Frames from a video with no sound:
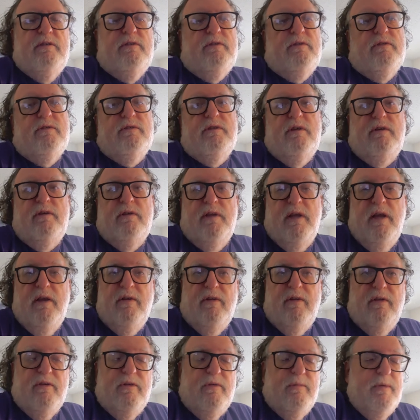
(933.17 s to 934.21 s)
settle down
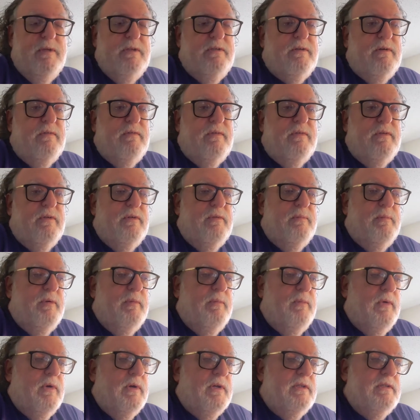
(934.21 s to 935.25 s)
a little bit, so I have a little bit
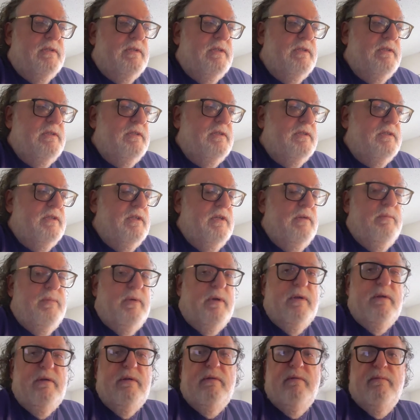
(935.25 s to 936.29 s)
more consistency,
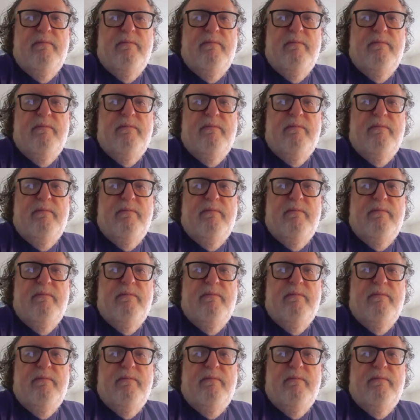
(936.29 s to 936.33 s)
but,